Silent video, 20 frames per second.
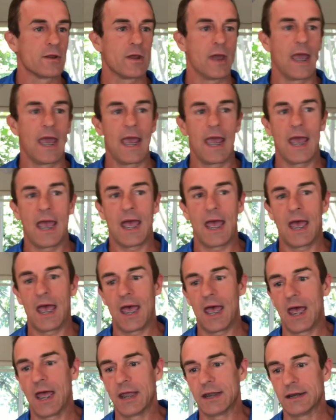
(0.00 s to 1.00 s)

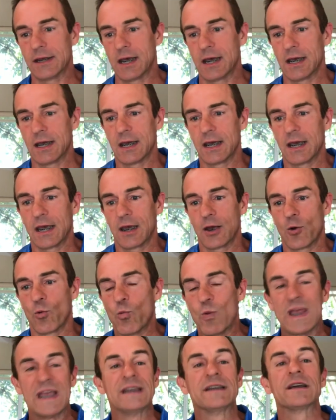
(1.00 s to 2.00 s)
and
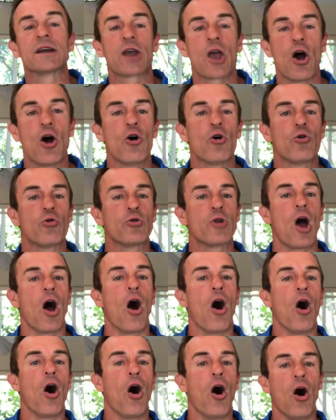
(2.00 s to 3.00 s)
we decode
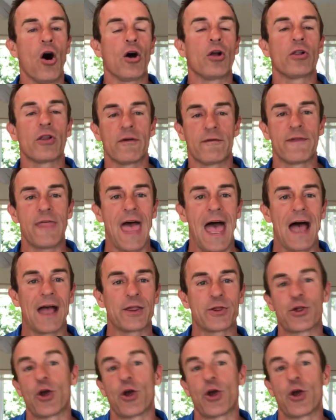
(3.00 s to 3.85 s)
all of that.